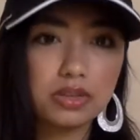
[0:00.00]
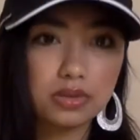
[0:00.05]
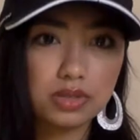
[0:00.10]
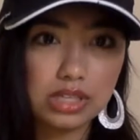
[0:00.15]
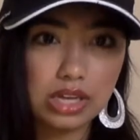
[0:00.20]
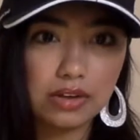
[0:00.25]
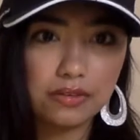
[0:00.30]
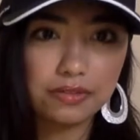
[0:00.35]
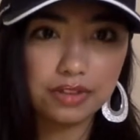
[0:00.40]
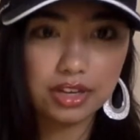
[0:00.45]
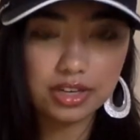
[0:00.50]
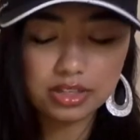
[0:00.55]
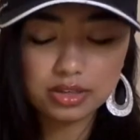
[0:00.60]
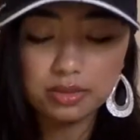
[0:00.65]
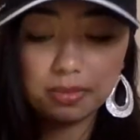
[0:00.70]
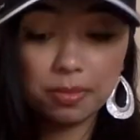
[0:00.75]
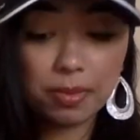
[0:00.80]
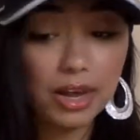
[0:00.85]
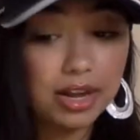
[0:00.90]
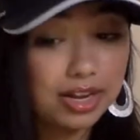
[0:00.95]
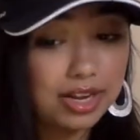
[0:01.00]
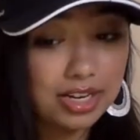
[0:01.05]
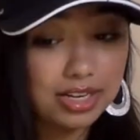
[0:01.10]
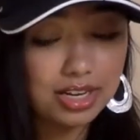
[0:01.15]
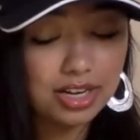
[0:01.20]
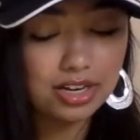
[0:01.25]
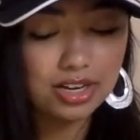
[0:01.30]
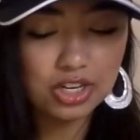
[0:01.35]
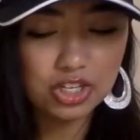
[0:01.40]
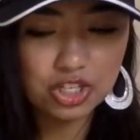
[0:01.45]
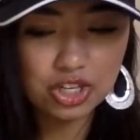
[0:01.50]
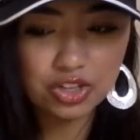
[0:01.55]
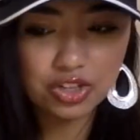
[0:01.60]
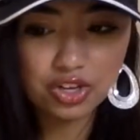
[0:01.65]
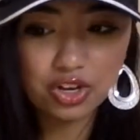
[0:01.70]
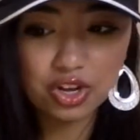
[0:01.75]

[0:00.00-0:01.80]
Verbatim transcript: selfless, but he did, he shared the